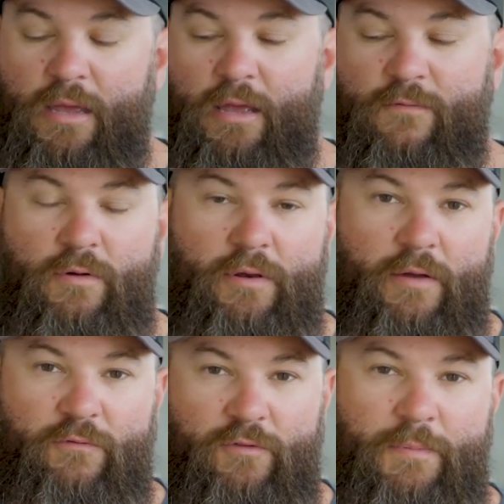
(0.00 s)
if you end
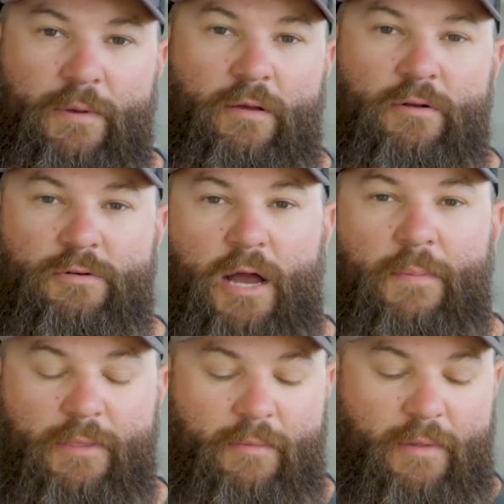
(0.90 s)
up flipping or
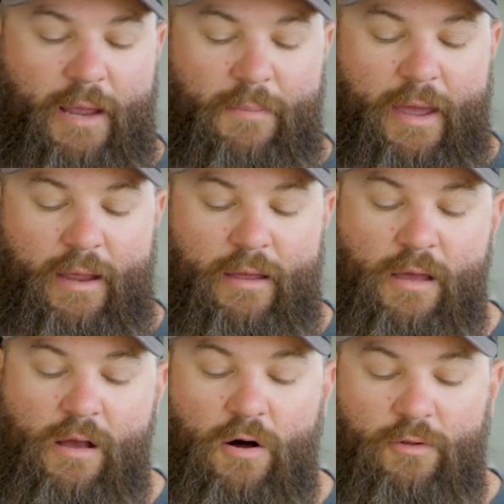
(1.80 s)
dropping the BlackPack
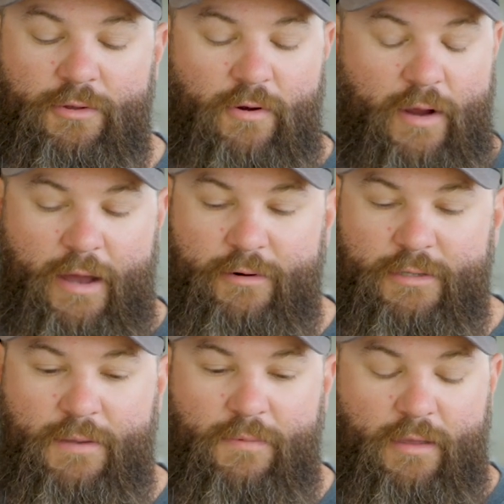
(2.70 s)
on the ground or
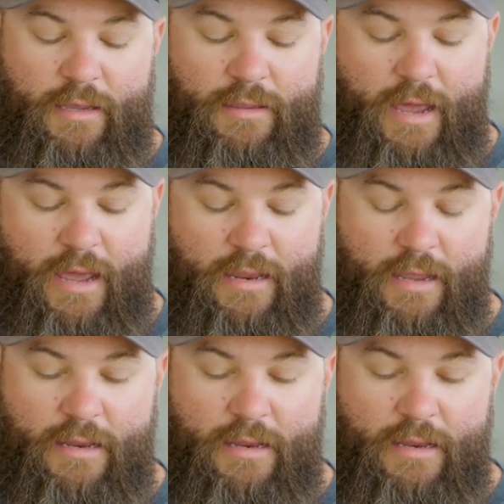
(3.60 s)
something like that,